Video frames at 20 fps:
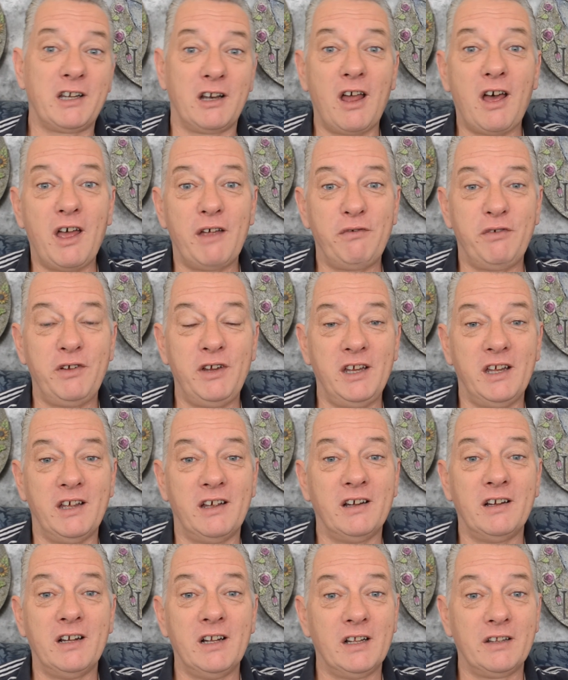life
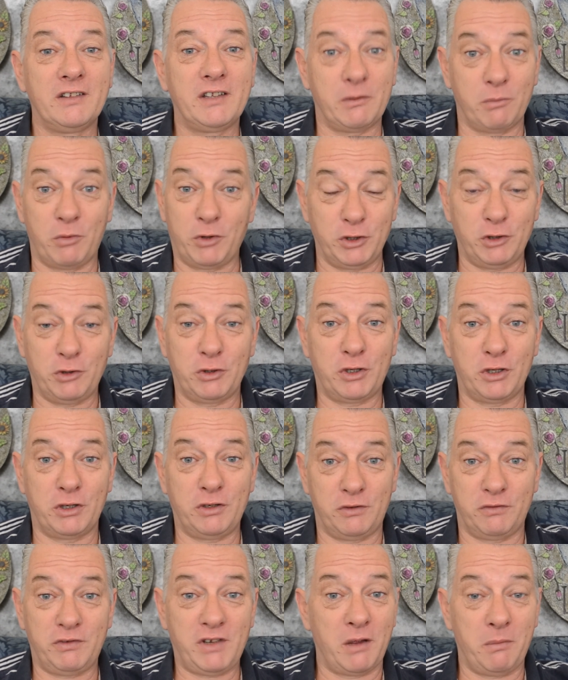here than what you could
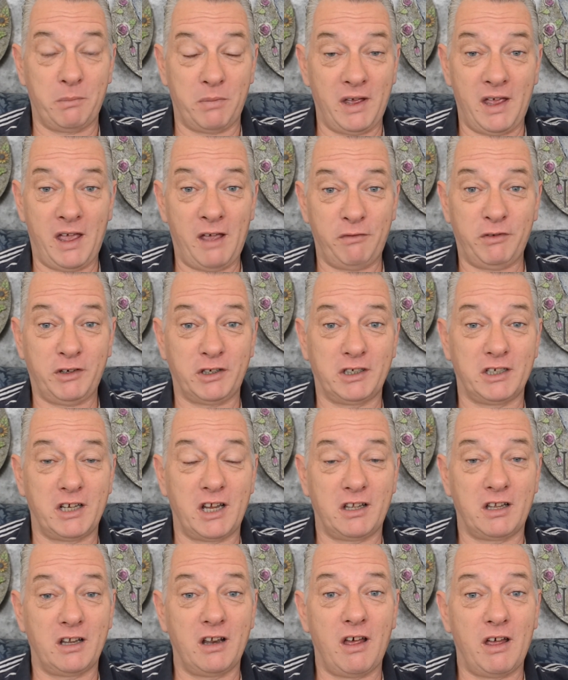have done by having
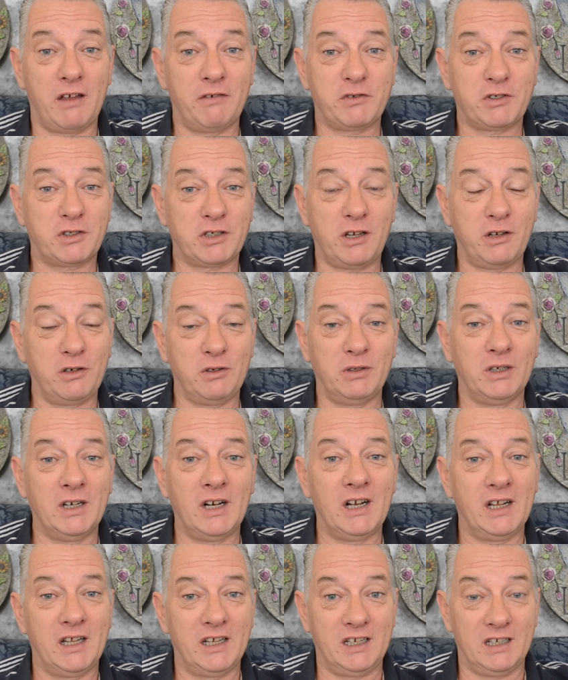another life. So
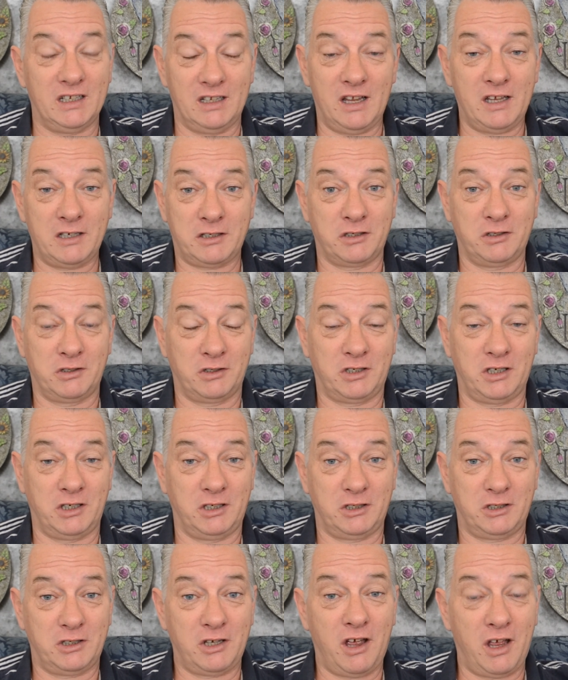it lessens
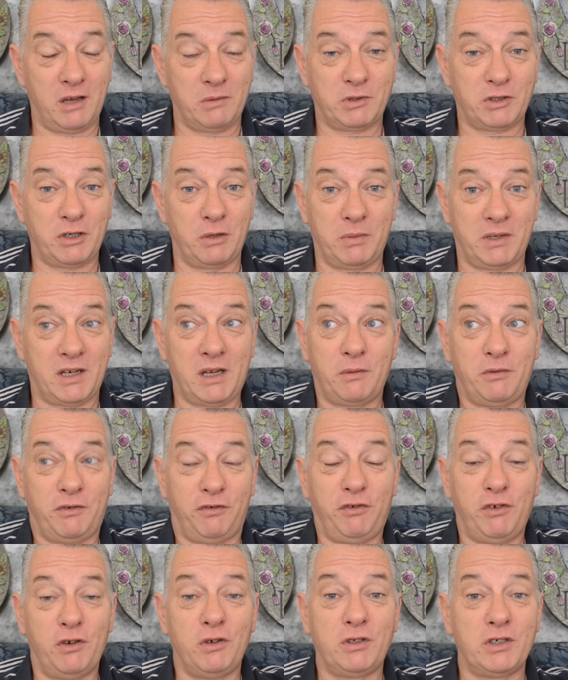each time, so it becomes
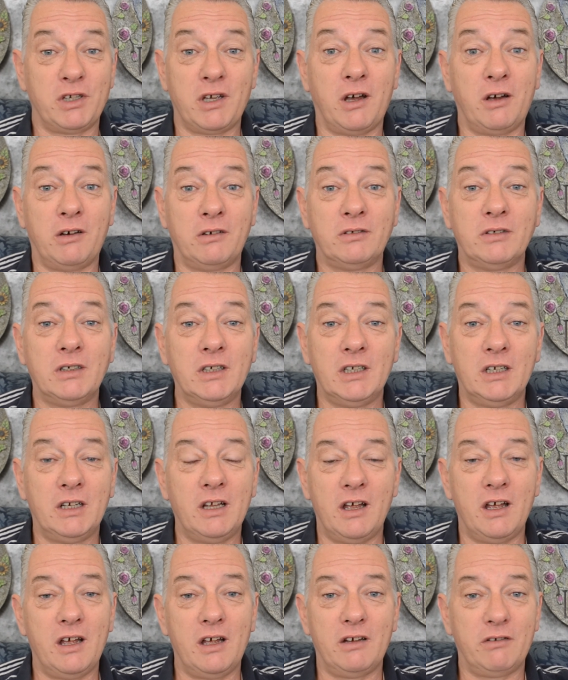futile.
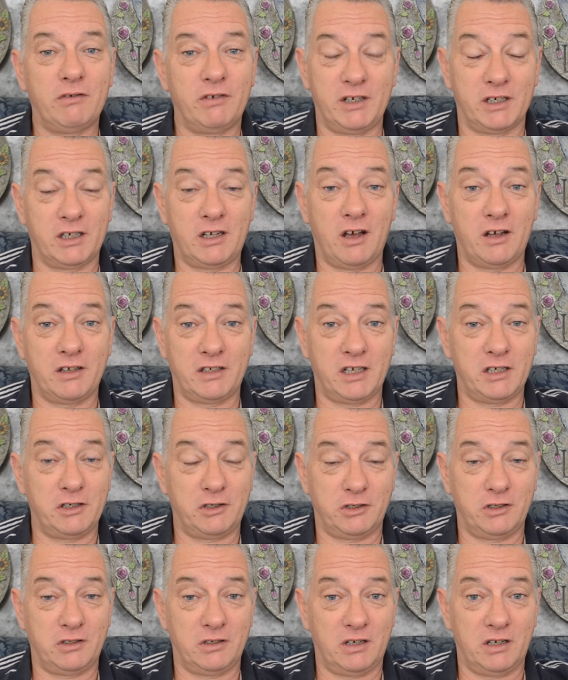Uh,
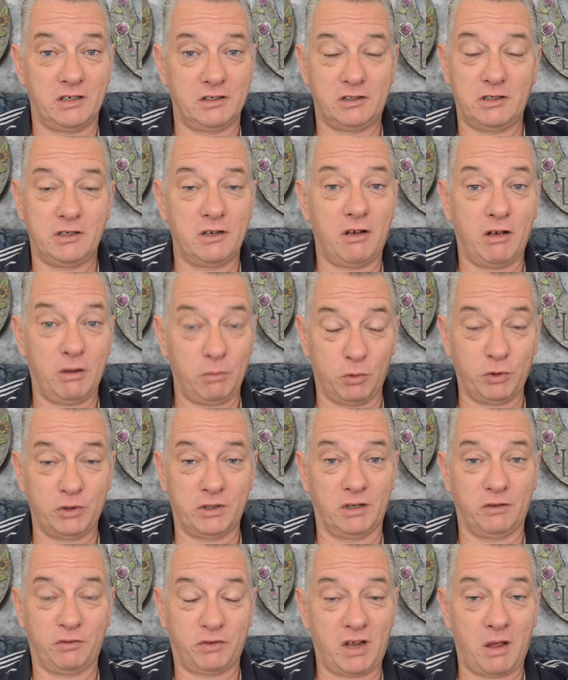reincarnation, and you know, I
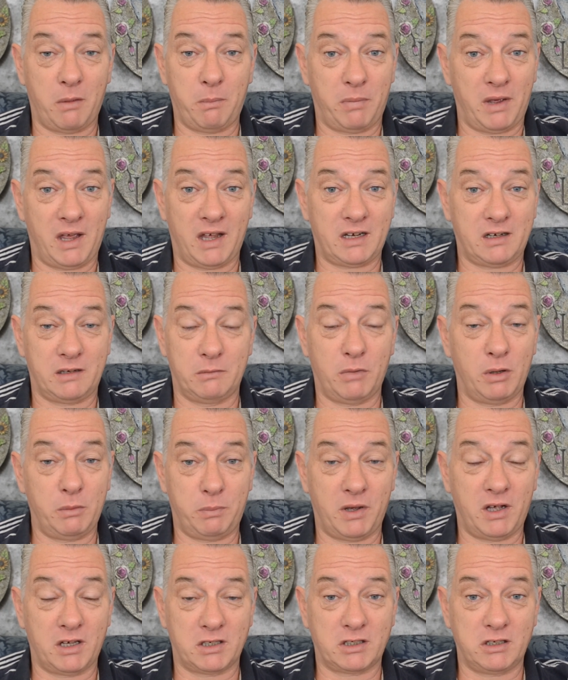wouldn't have come back, and my
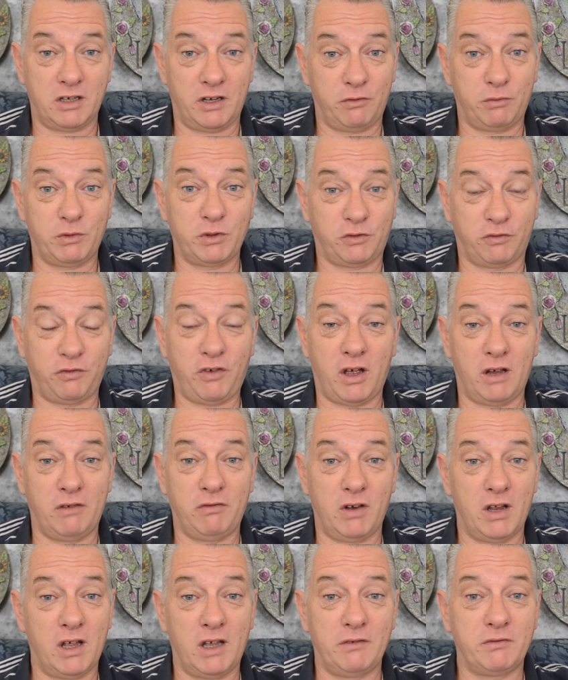past life was
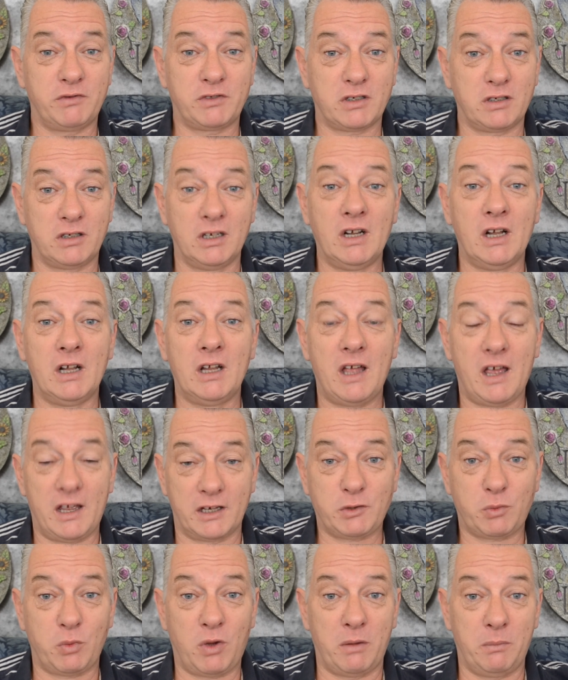five lives
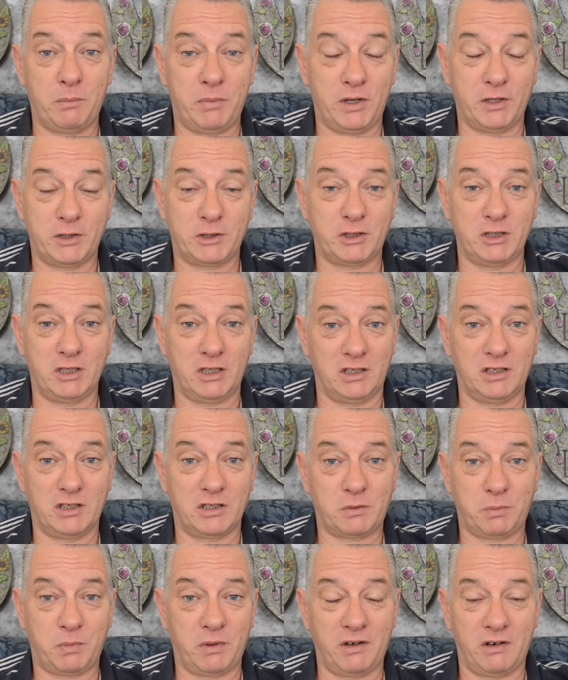as one person in the
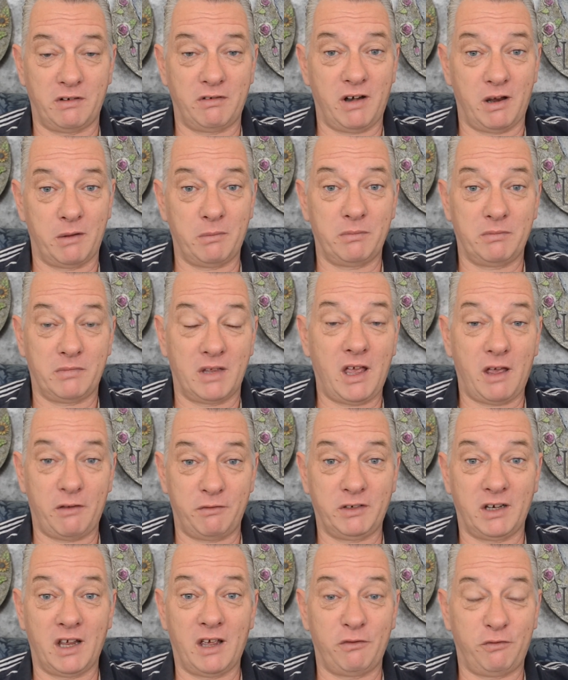spirit realm,
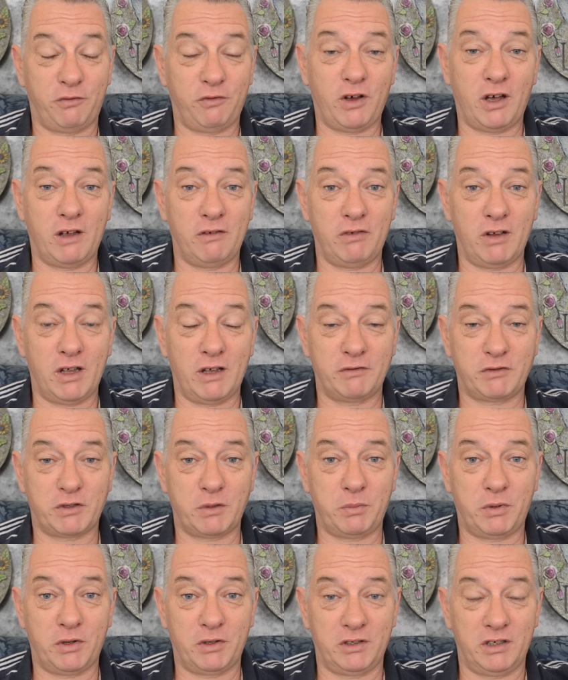having had five lives
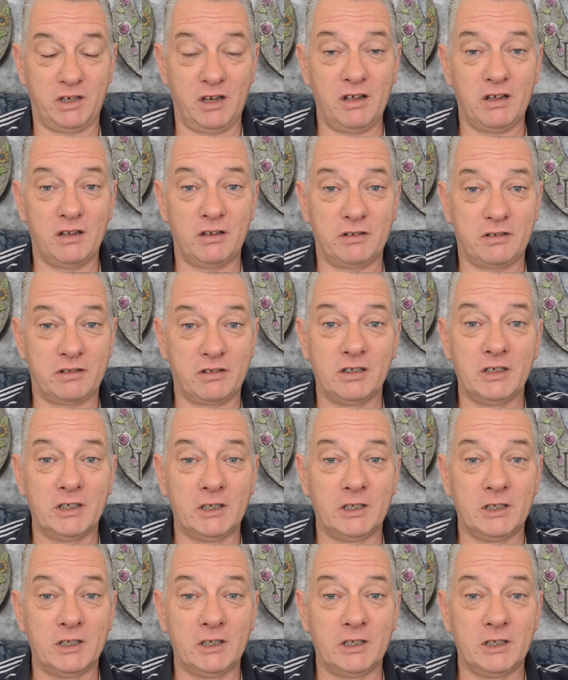upon the earth